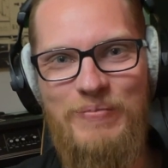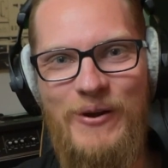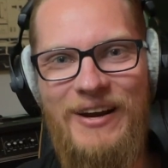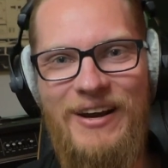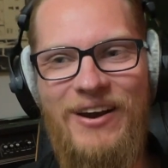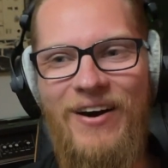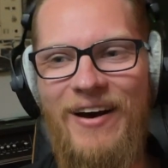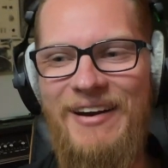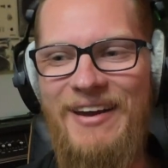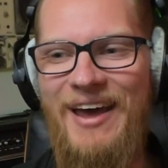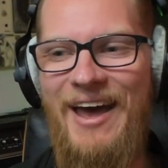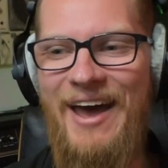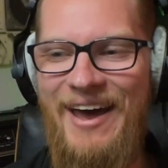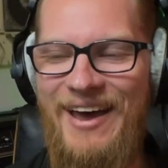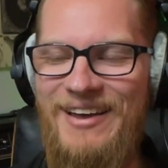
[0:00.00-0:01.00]
but it kind of
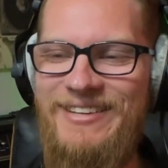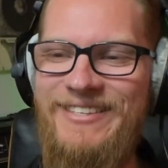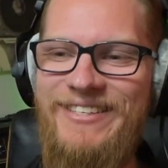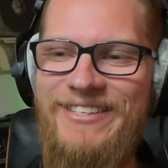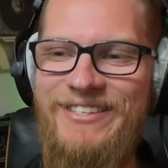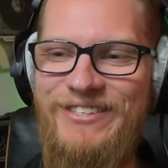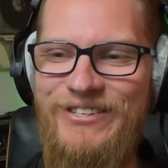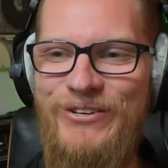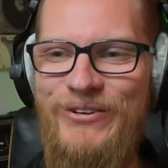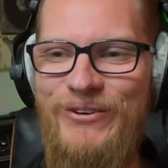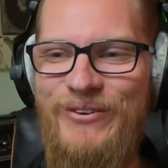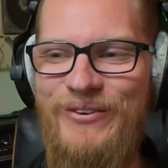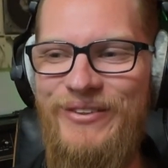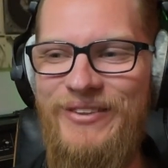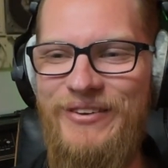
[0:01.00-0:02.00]
adds
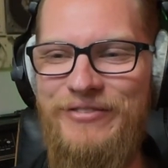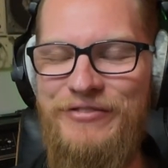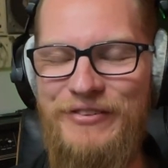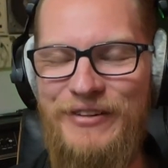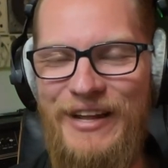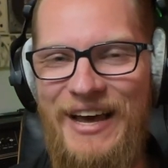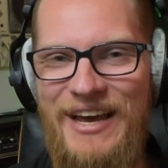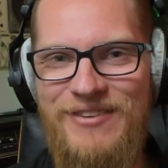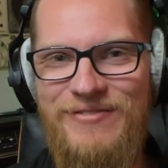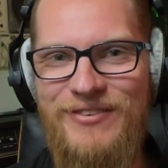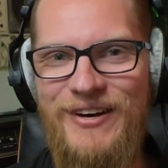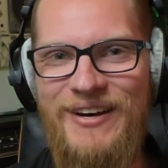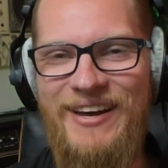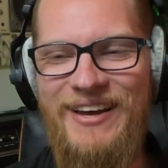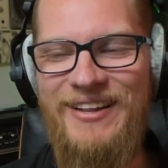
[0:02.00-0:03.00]
to the
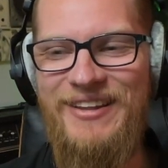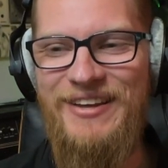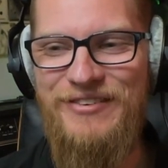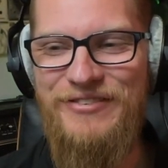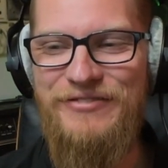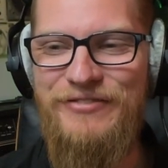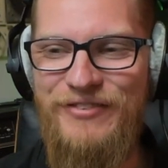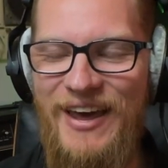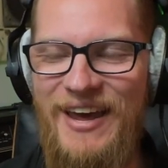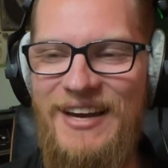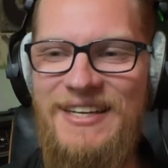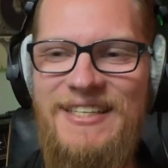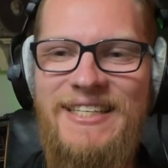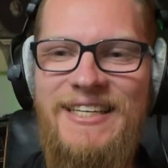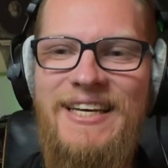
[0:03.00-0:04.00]
flavor and the
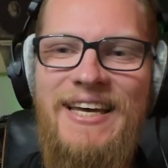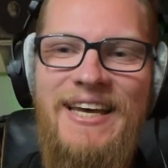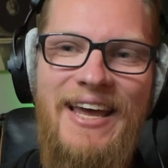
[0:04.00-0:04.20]
effect.